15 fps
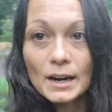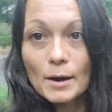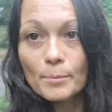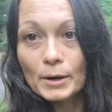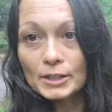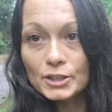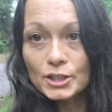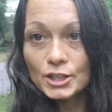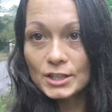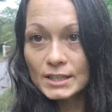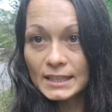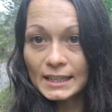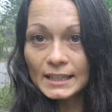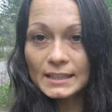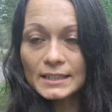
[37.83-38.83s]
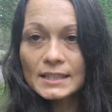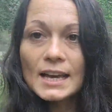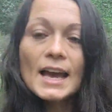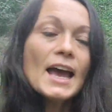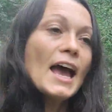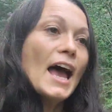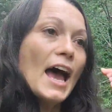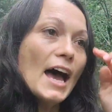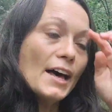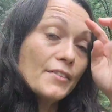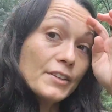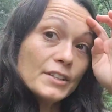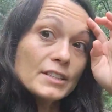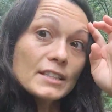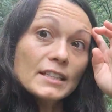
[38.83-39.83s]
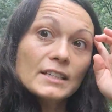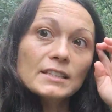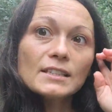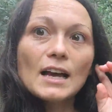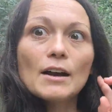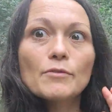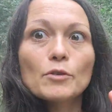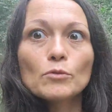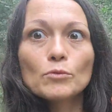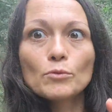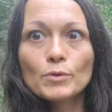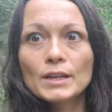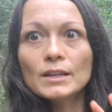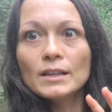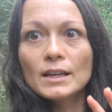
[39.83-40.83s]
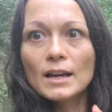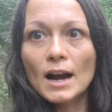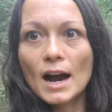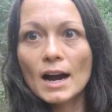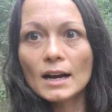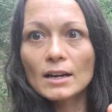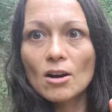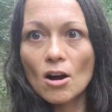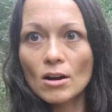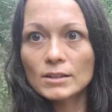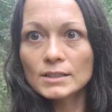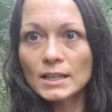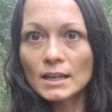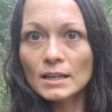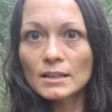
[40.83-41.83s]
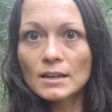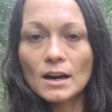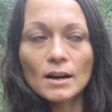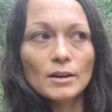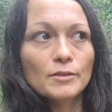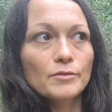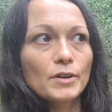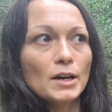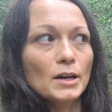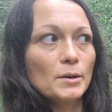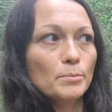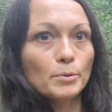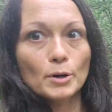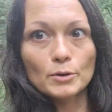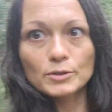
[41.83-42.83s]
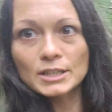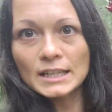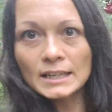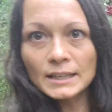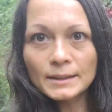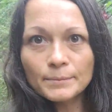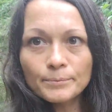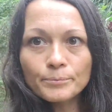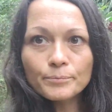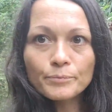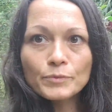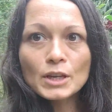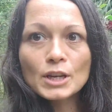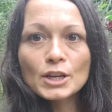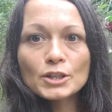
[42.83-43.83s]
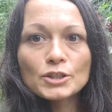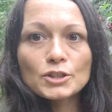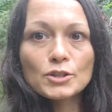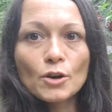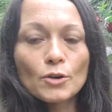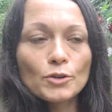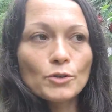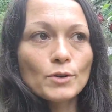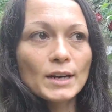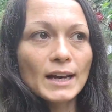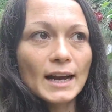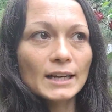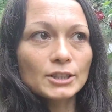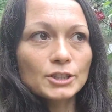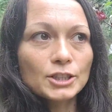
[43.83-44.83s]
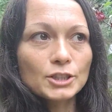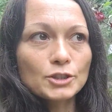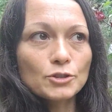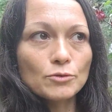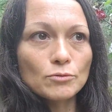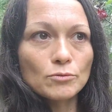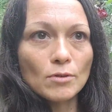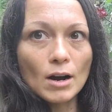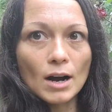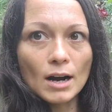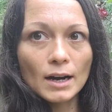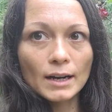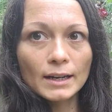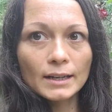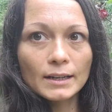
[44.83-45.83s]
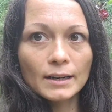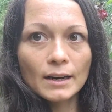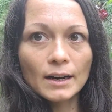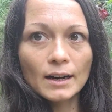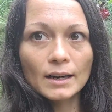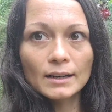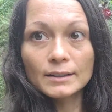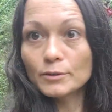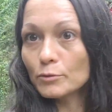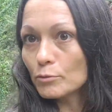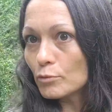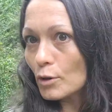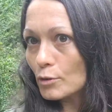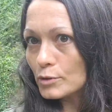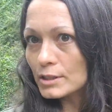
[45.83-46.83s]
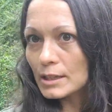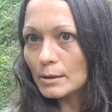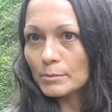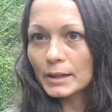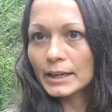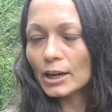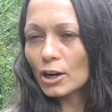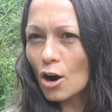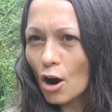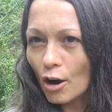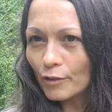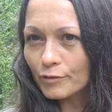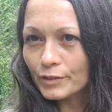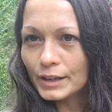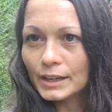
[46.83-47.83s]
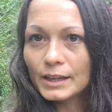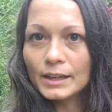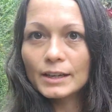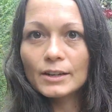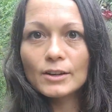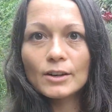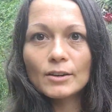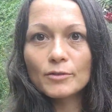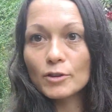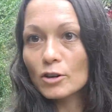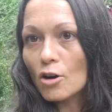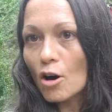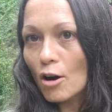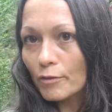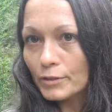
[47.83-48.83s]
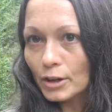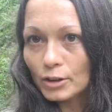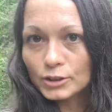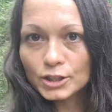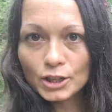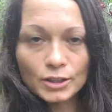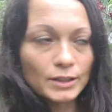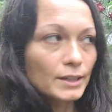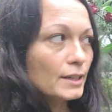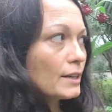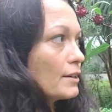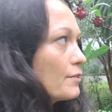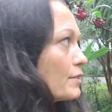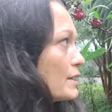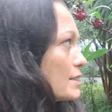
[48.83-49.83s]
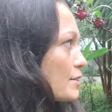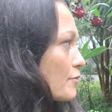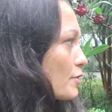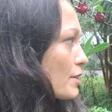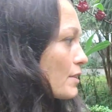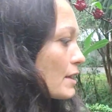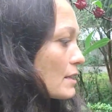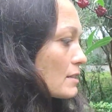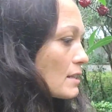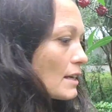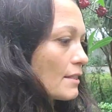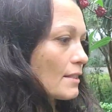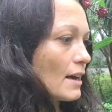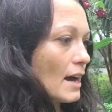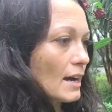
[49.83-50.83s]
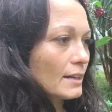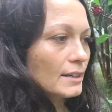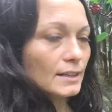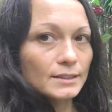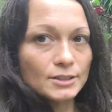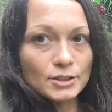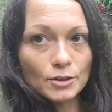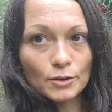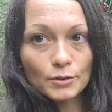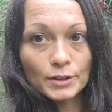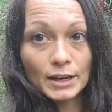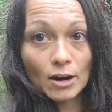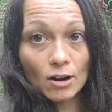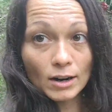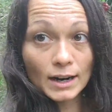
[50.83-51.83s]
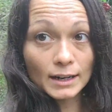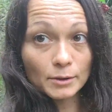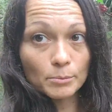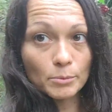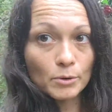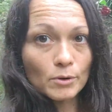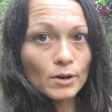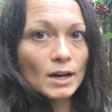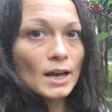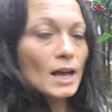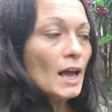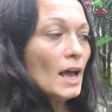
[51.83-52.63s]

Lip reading: it, a bunch of seeds. And the seeds have a really high content of protein. So you can actually dry and roast them like a coffee or for a coffee alternative and different things like that. And so they are edible.